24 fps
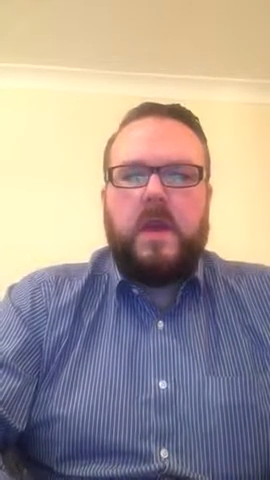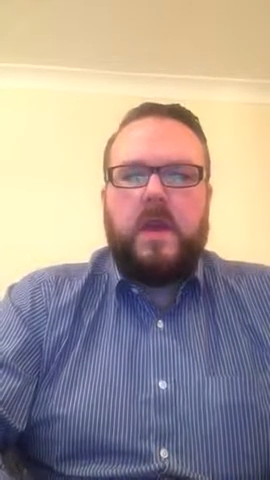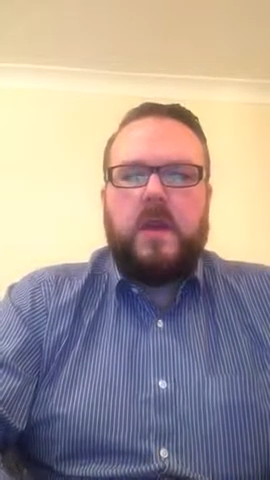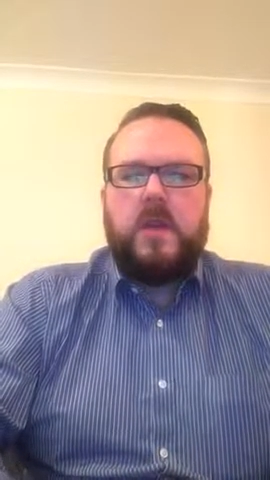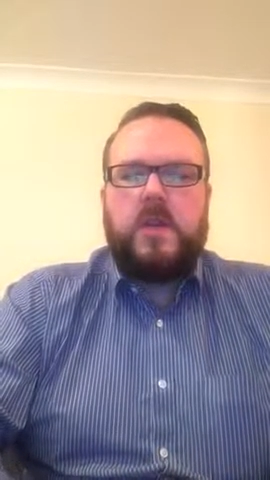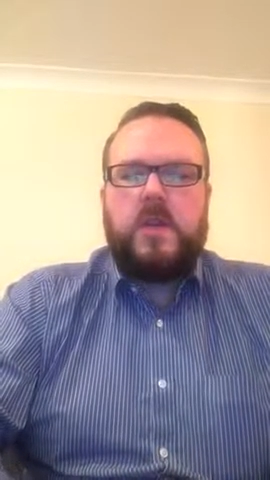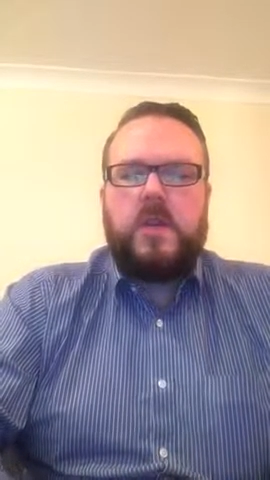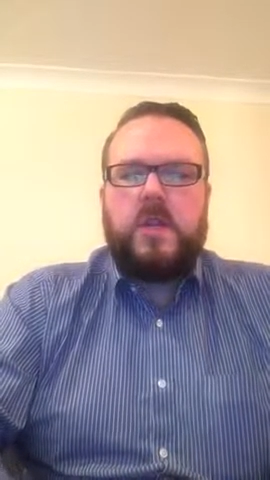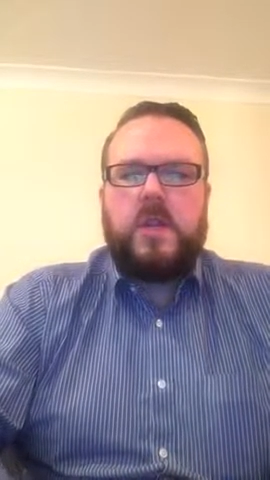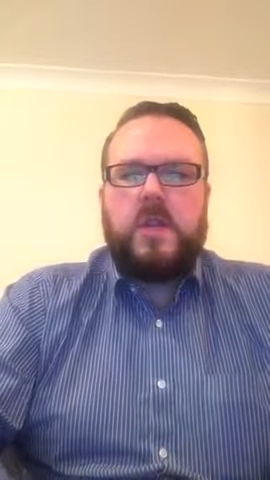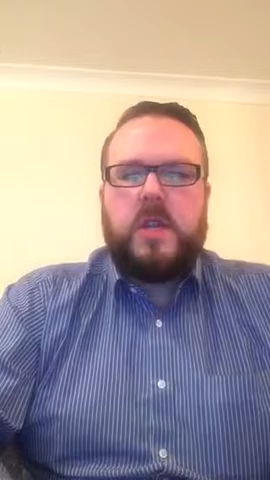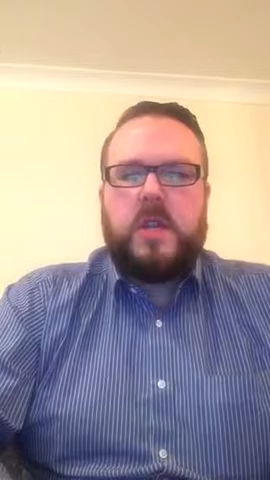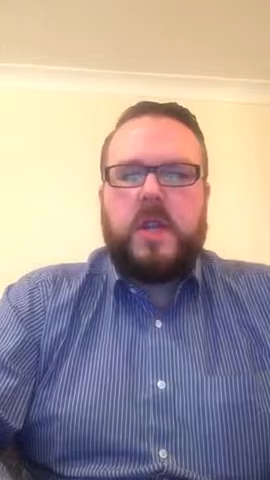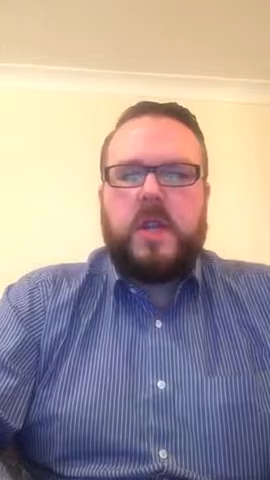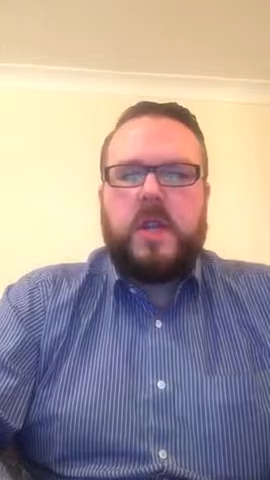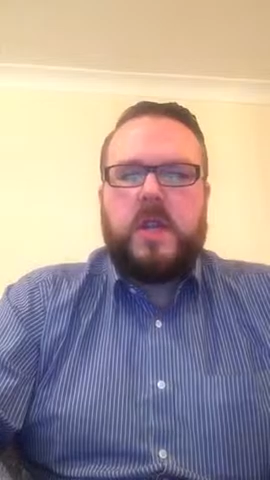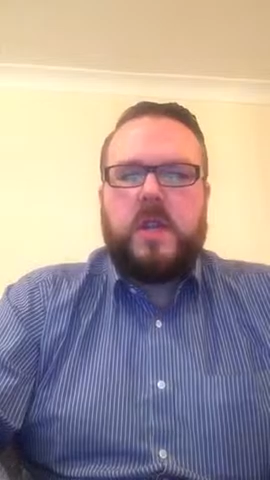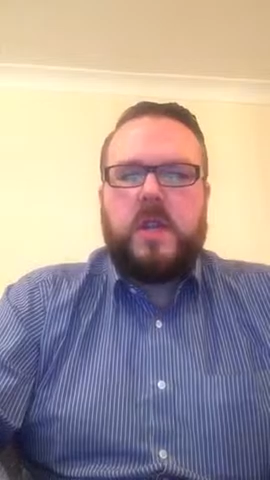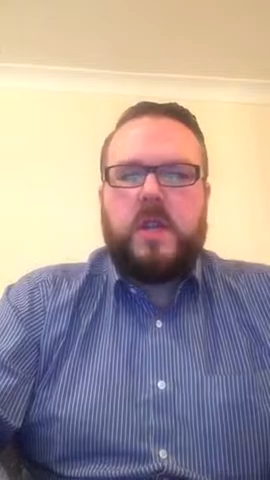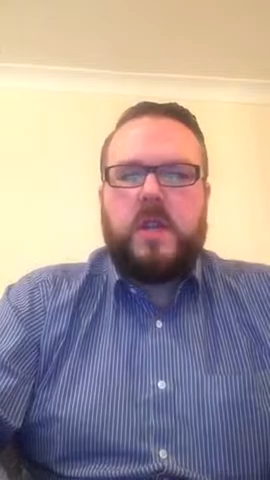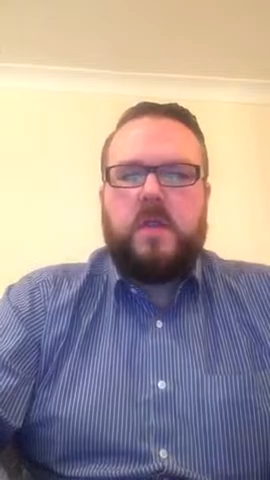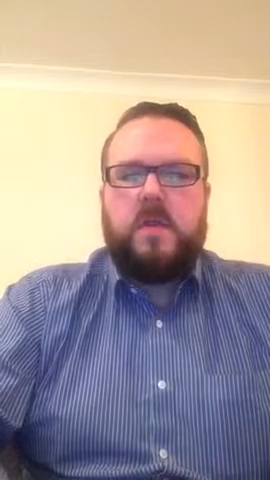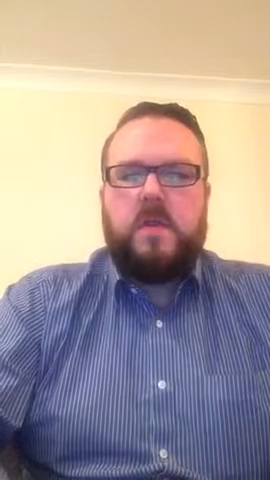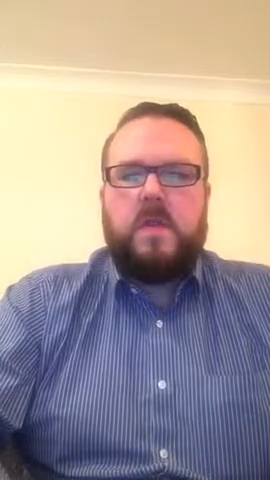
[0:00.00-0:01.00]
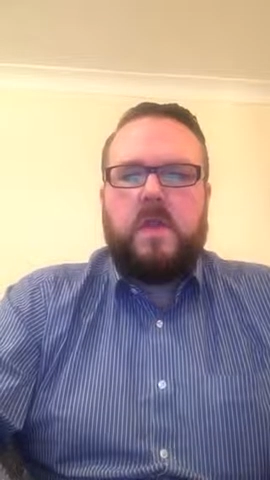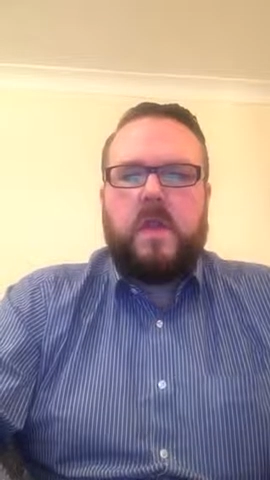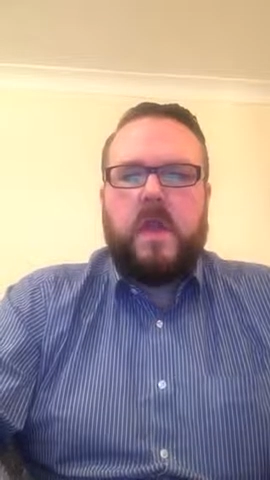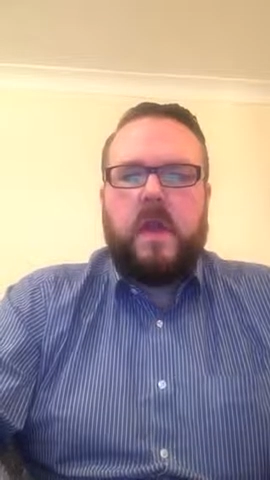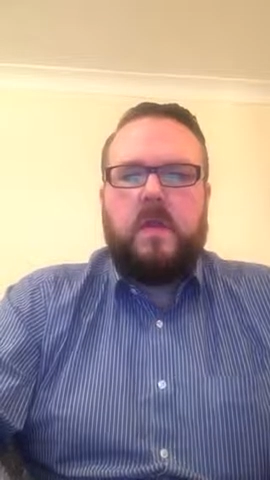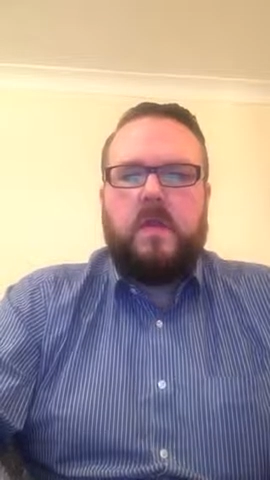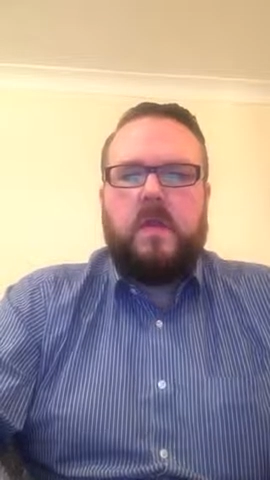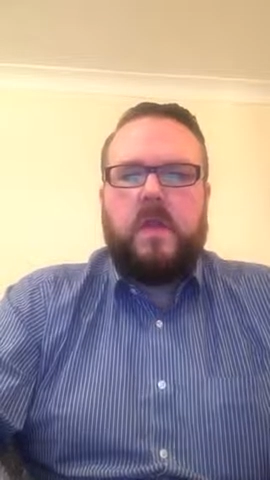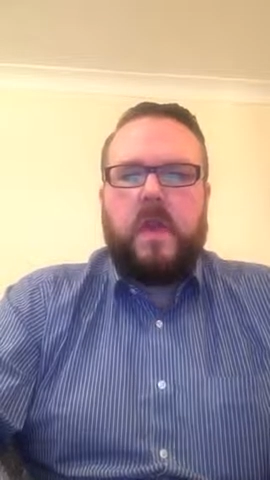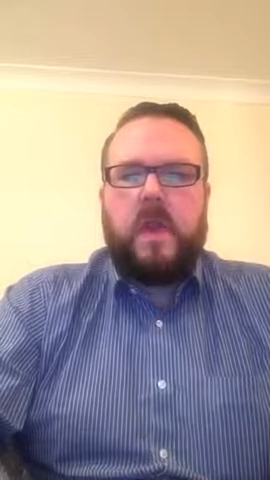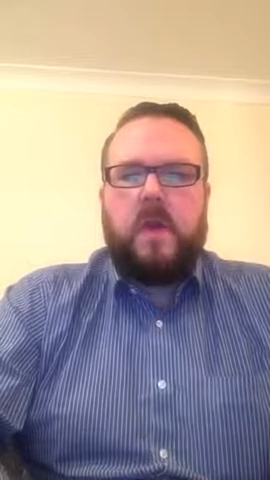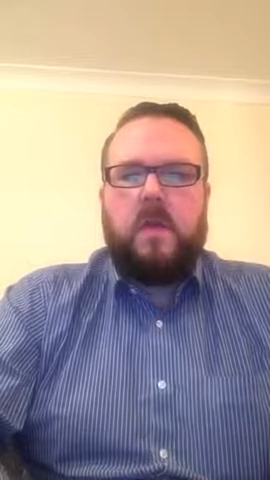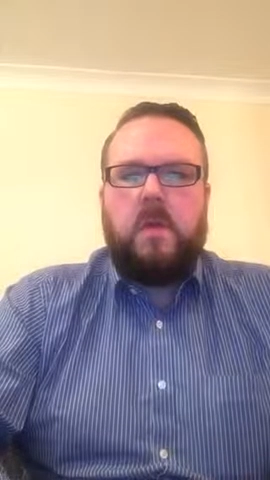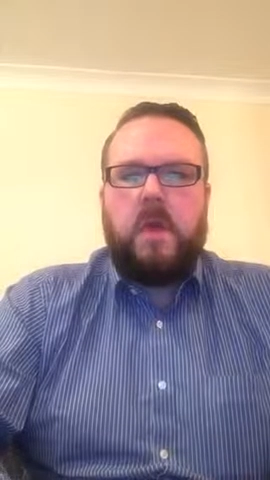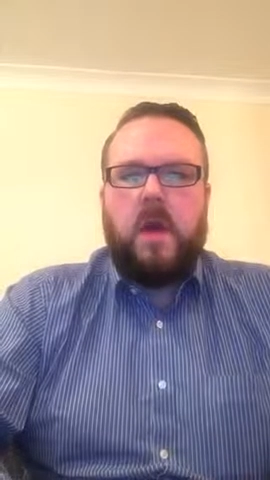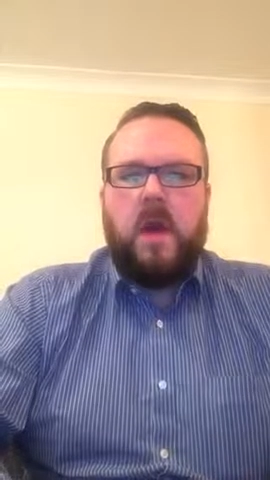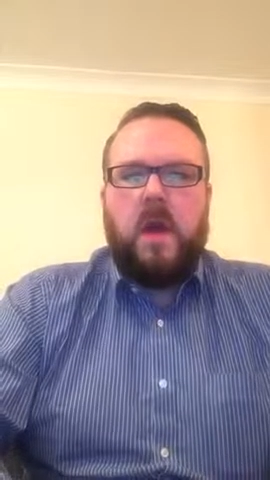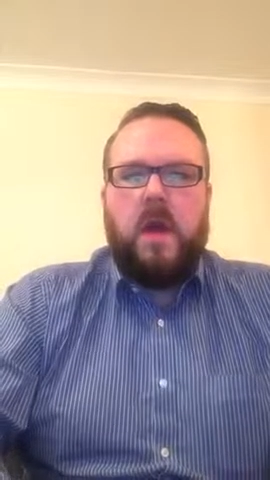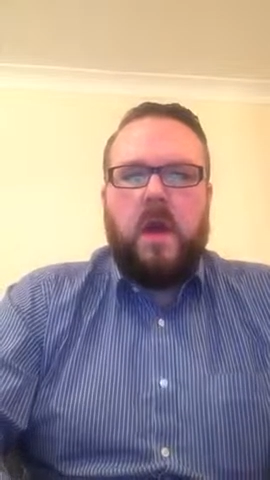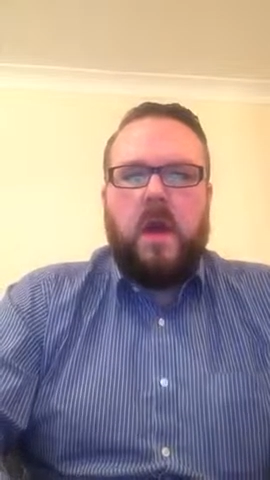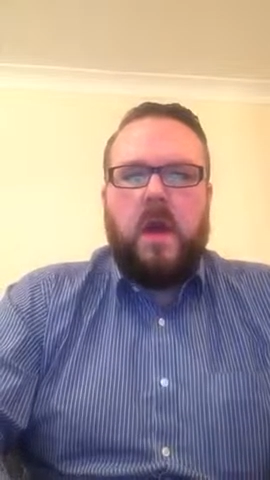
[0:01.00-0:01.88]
should you need to do so. So